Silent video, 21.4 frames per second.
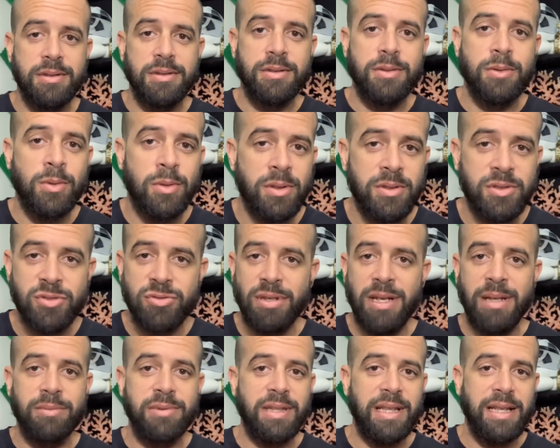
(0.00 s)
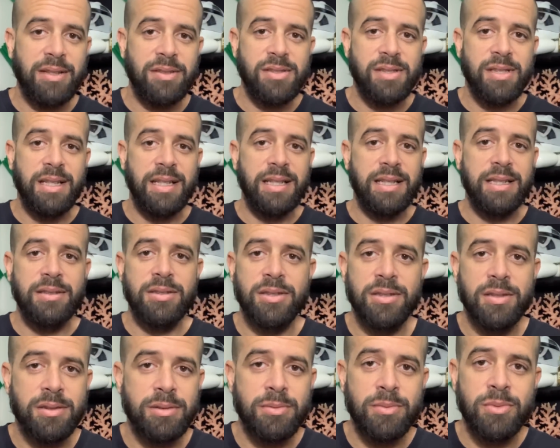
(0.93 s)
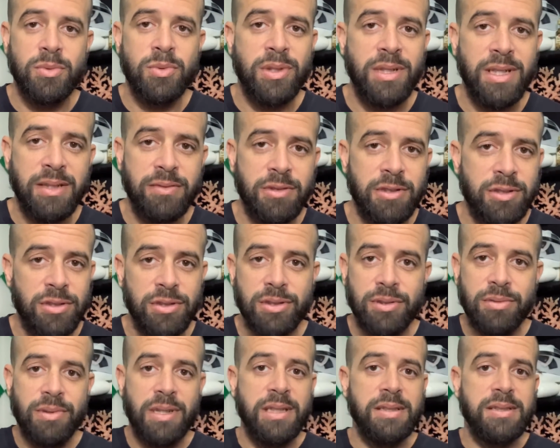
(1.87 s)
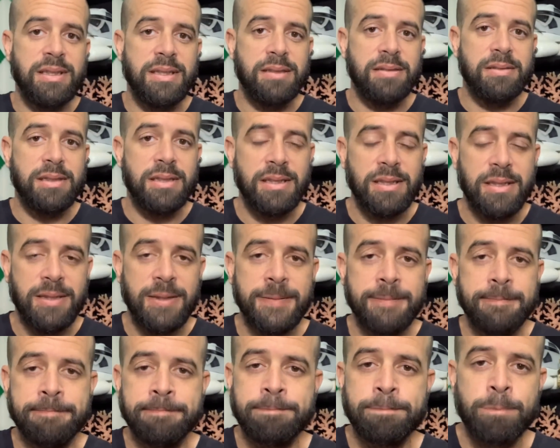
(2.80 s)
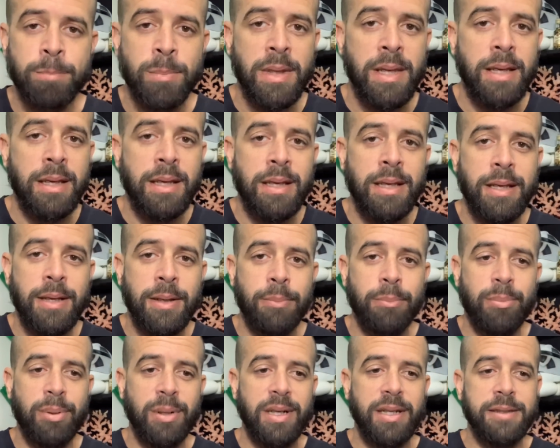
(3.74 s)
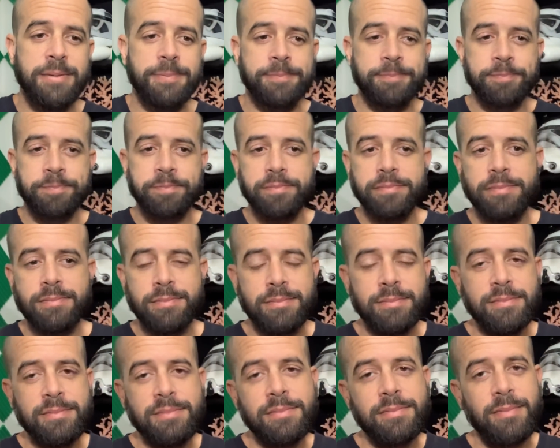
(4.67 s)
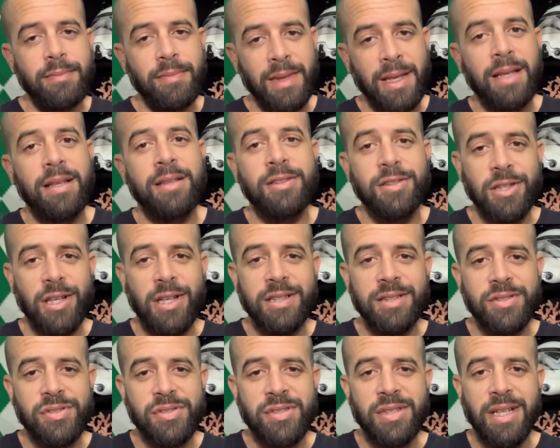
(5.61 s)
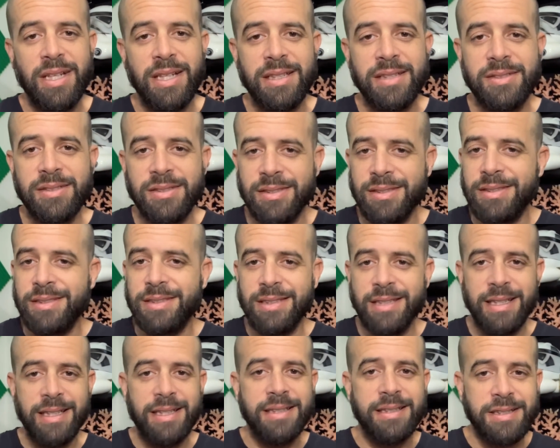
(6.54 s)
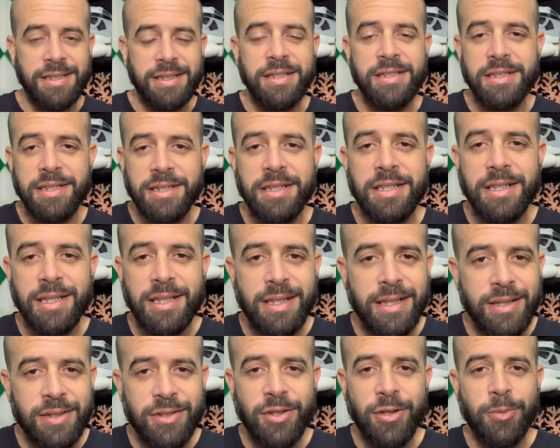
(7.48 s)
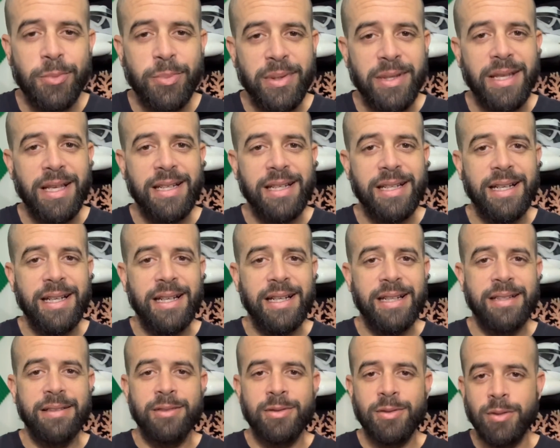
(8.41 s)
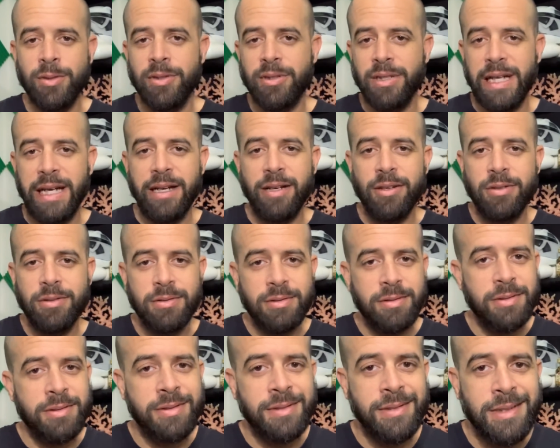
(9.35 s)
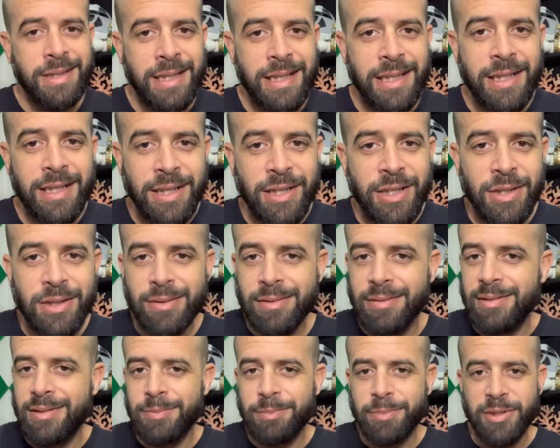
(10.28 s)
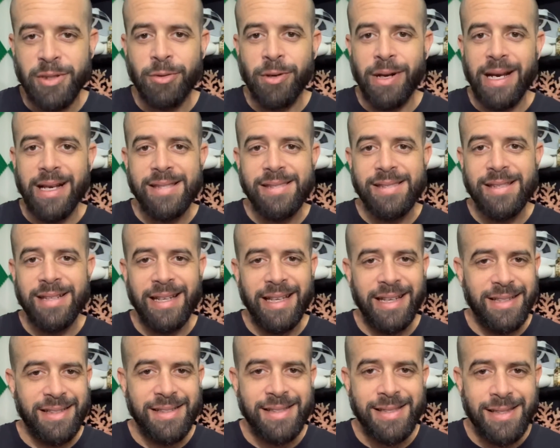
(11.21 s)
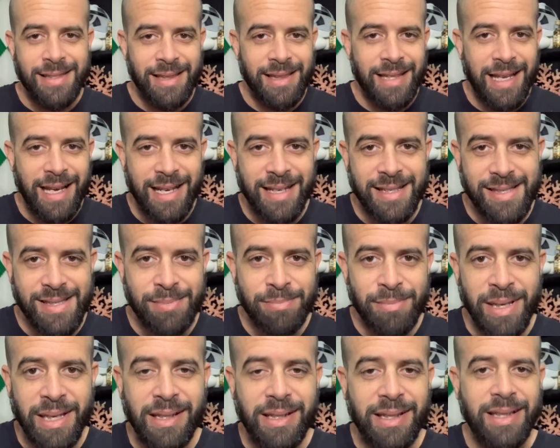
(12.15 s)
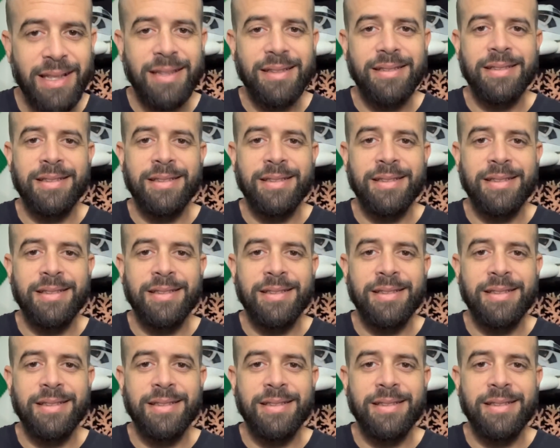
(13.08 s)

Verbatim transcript: or strapped to the outside or whatever, you could rent it. But luggage size, don't be that guy or gal procrastinating to the last minute.